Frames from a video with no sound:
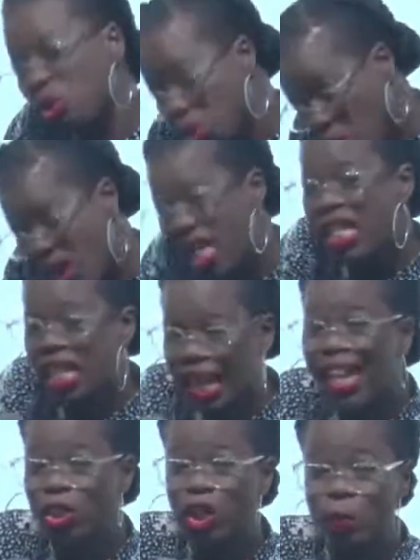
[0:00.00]
good
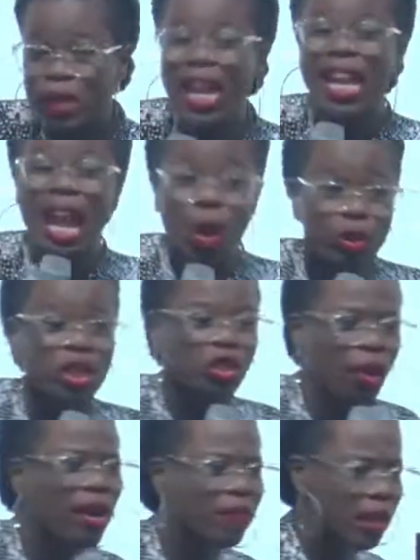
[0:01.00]
indicators, but they're lousy
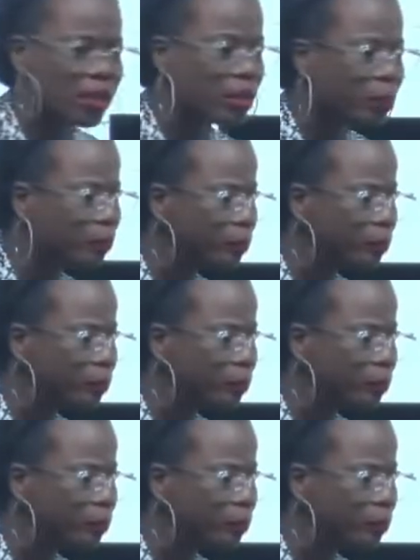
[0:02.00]
drivers.